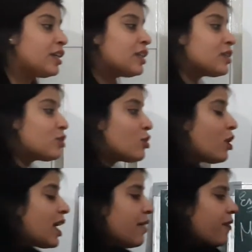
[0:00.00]

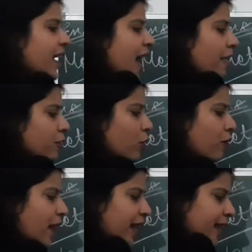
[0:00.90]
So if I have to
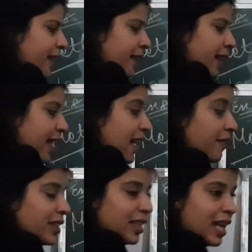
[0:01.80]
find
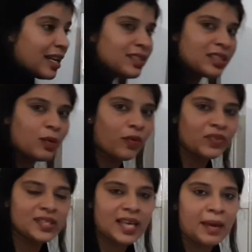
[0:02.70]
11th last term of
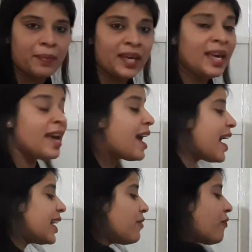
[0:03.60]
this AP,
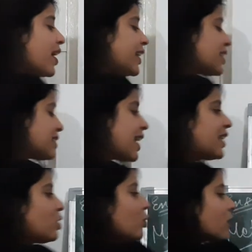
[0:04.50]
and if I
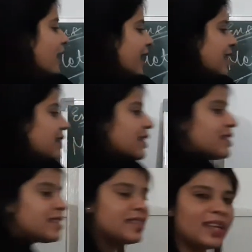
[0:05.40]
decide to write
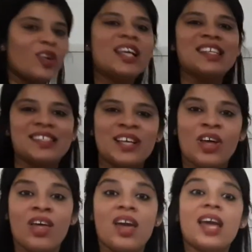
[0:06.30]
this series
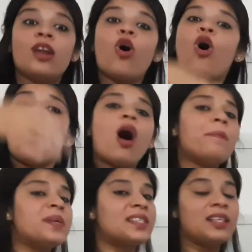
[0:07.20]
in
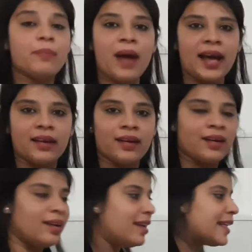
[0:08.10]
opposite manner,
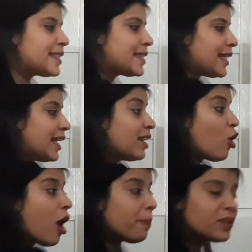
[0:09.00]
let's see, in
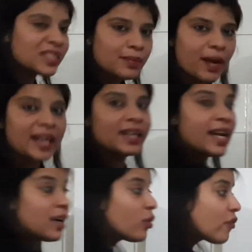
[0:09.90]
opposite manner,
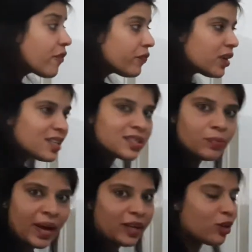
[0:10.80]
in reverse
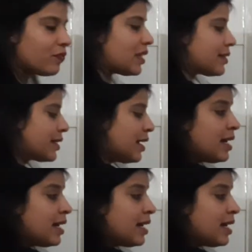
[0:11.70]
manner of this,